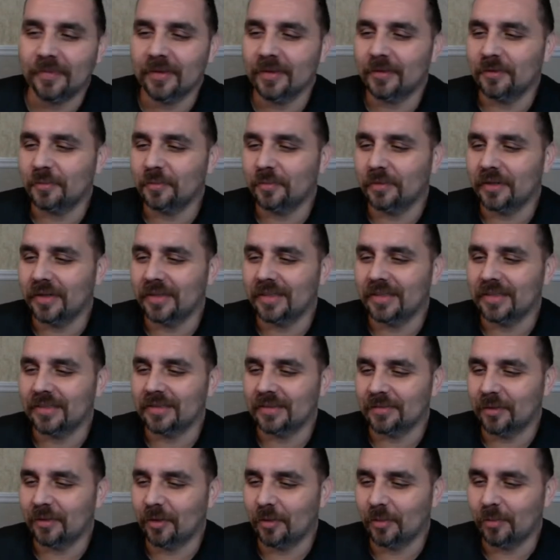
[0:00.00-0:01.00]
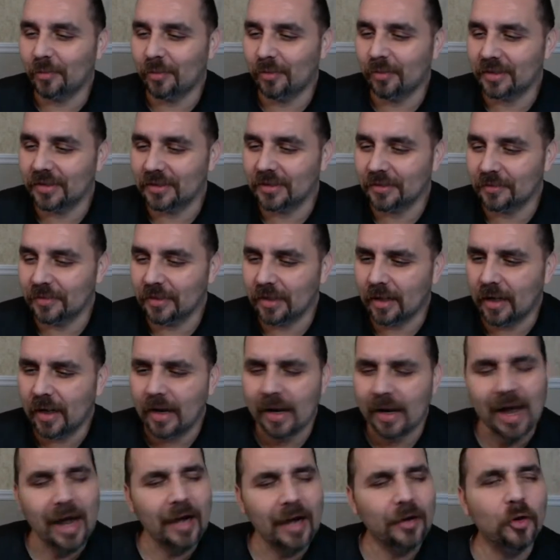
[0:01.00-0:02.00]
Homeboy needs some homeboys over there.
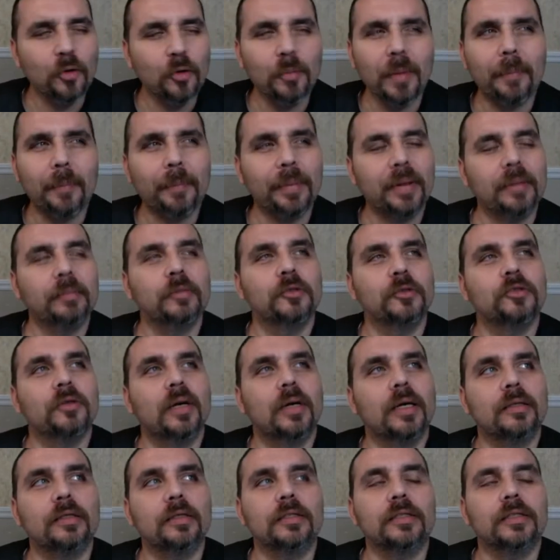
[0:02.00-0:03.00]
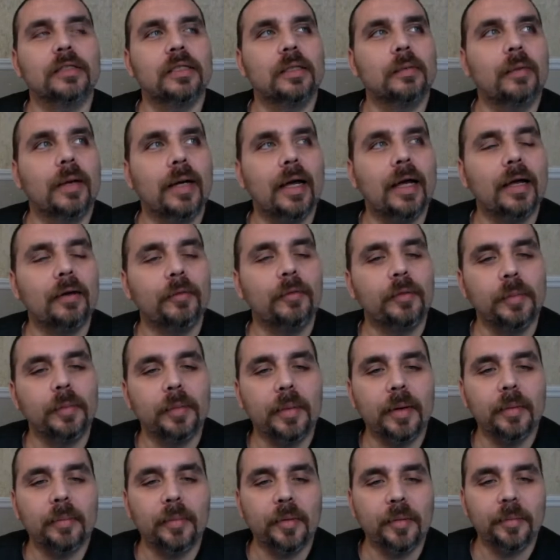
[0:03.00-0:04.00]
I know my primos are out there somewhere. I gotta
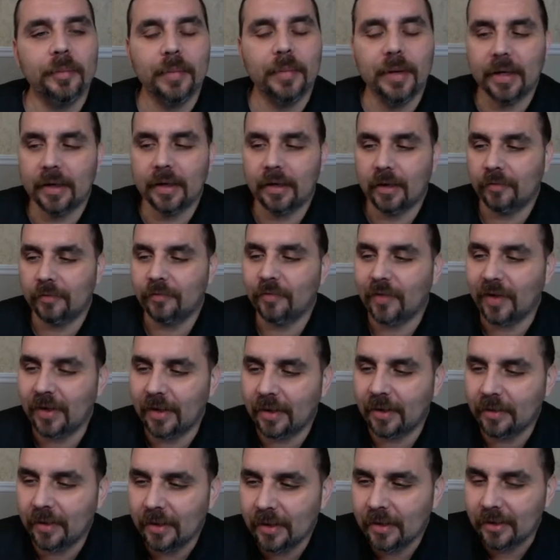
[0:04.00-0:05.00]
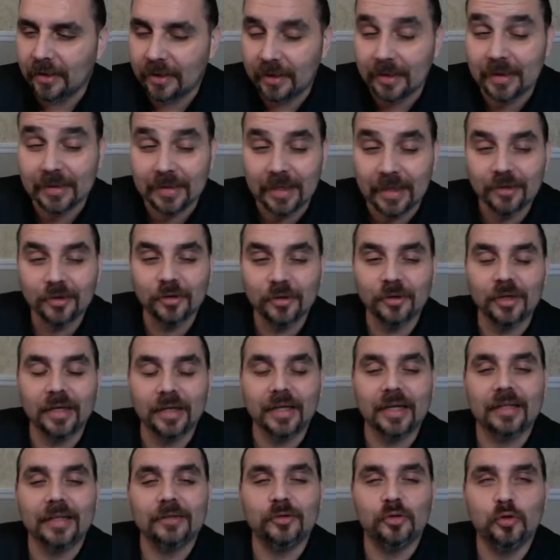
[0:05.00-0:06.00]
remember, man. I'll find because I know I
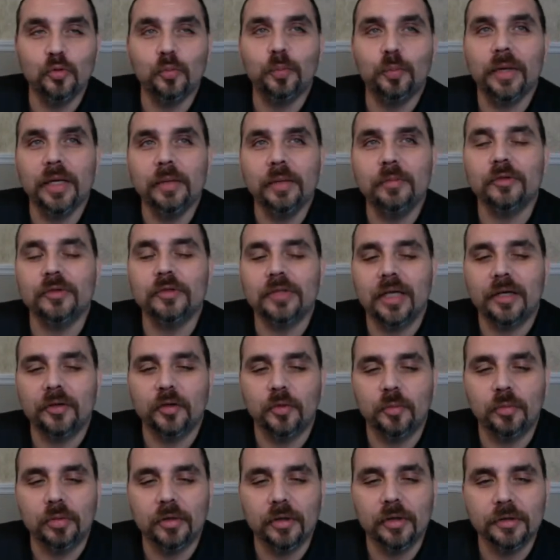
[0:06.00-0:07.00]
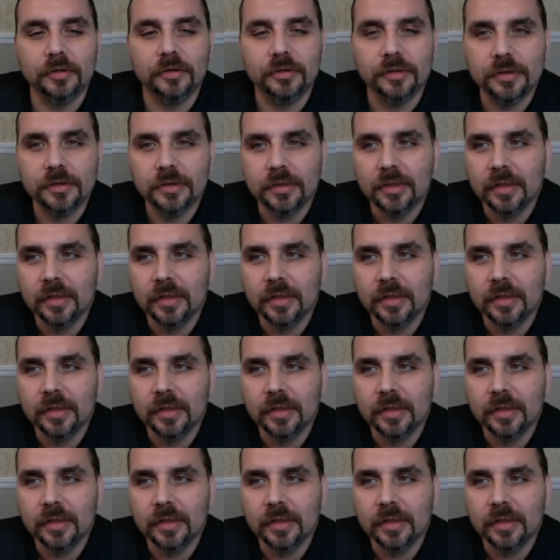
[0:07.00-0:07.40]
got two primos. They're brothers.